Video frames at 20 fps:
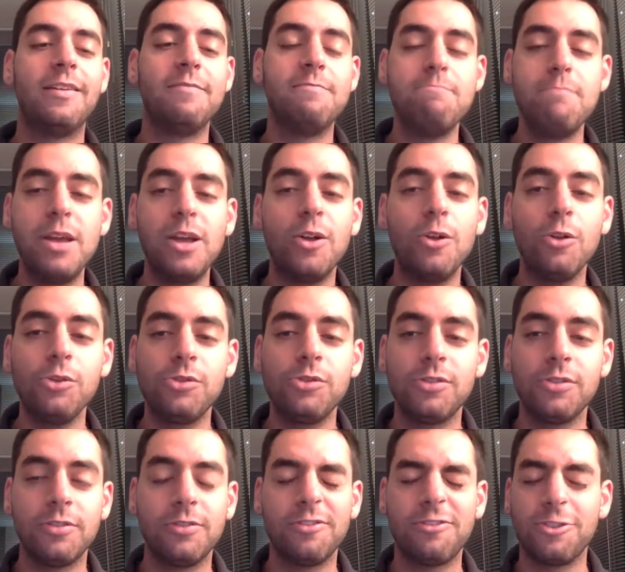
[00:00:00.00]

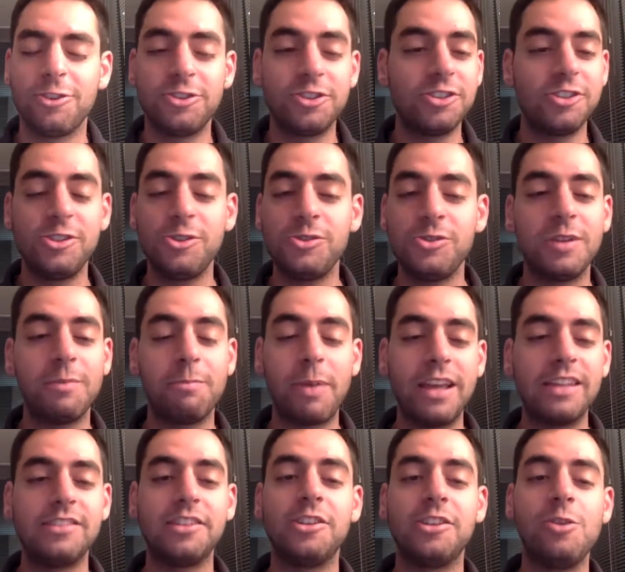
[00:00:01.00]
Mills, for just using
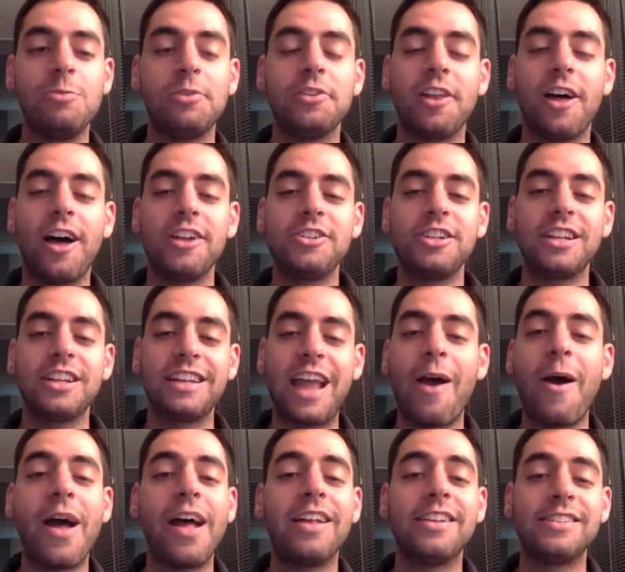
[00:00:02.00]
basic human logic, now
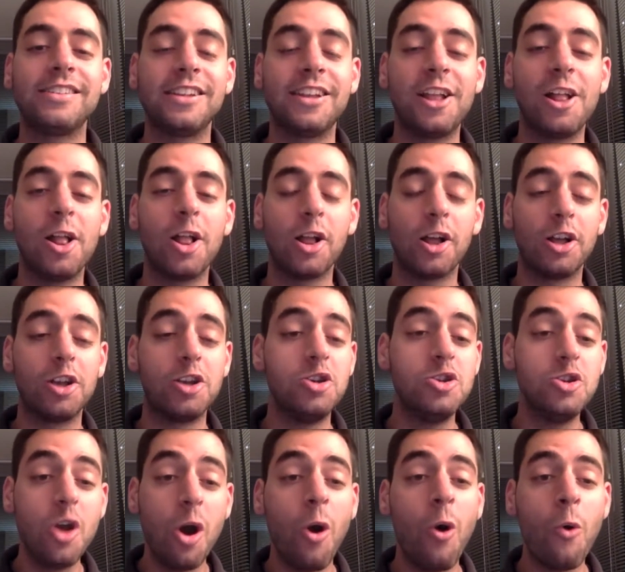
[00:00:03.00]
has
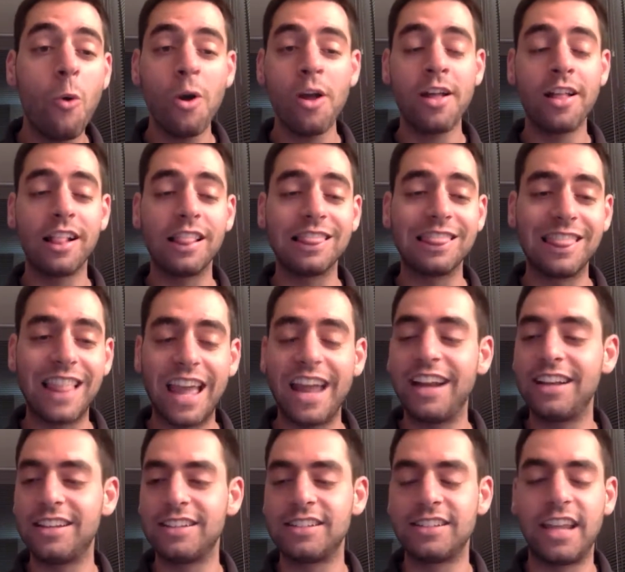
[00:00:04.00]
no
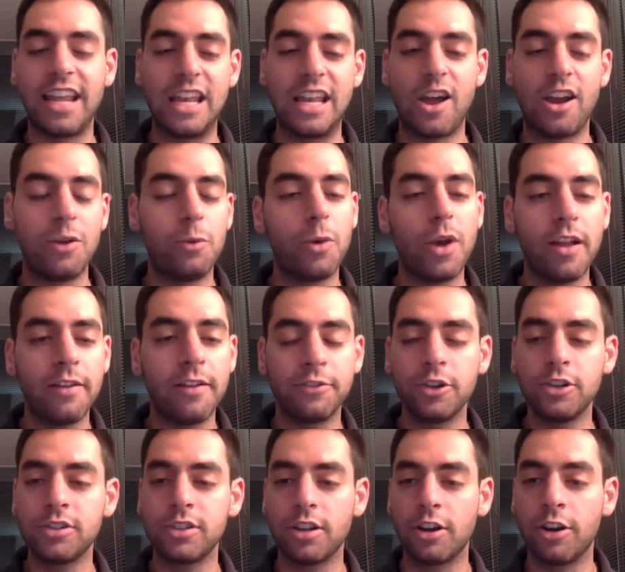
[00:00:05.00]
leg to stand on. And when I
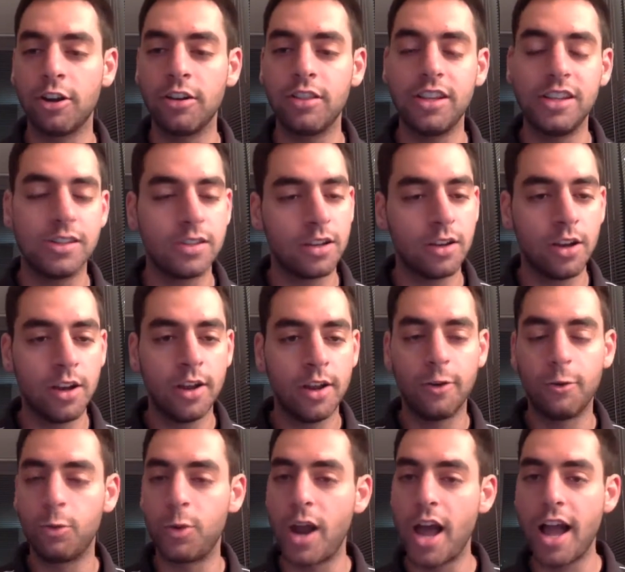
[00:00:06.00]
first heard these
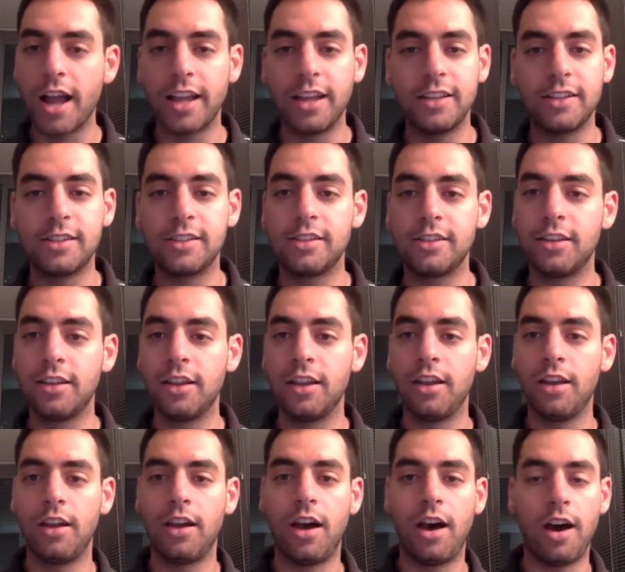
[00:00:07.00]
Rockets,
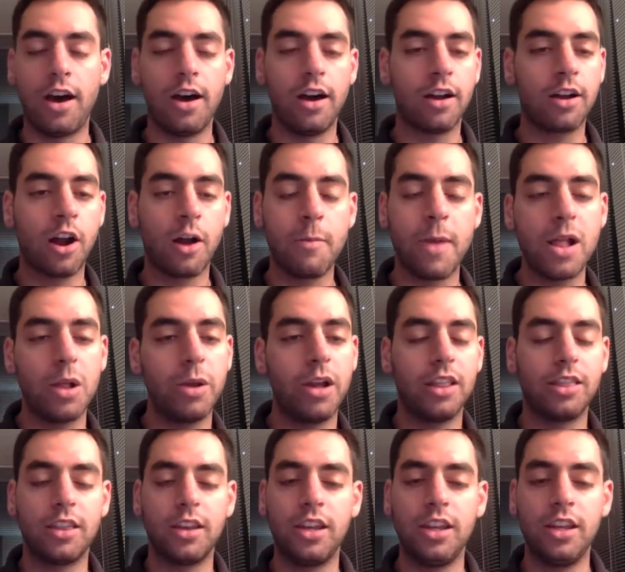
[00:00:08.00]
Carmelo
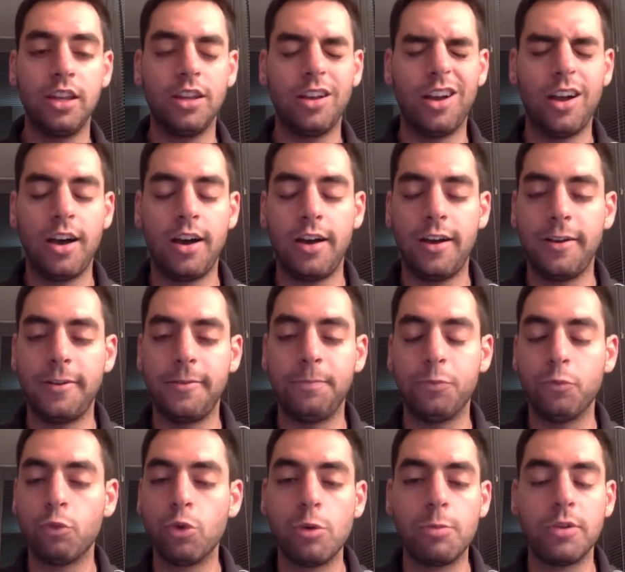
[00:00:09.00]
Anthony
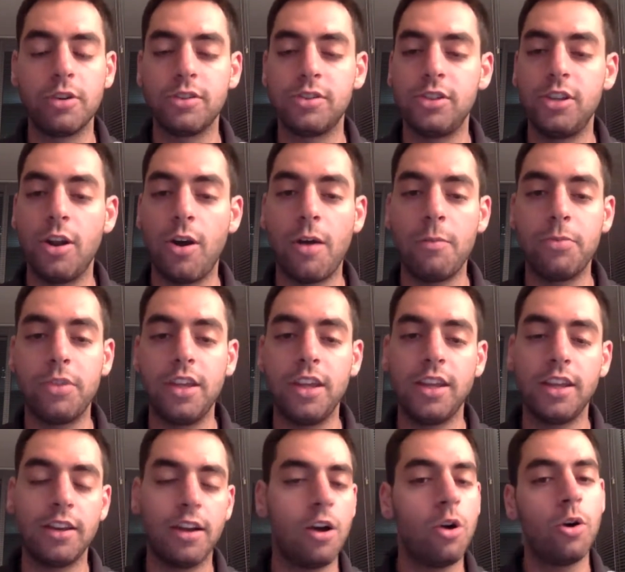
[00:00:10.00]
rumors, I'm
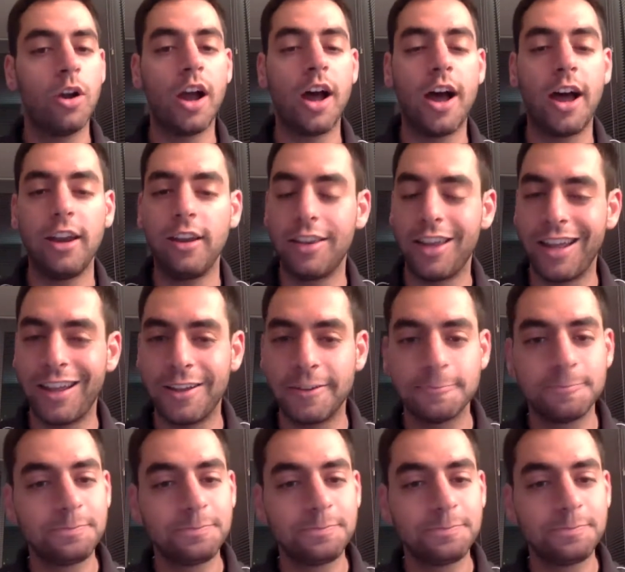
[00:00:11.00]
thinking, oh God, like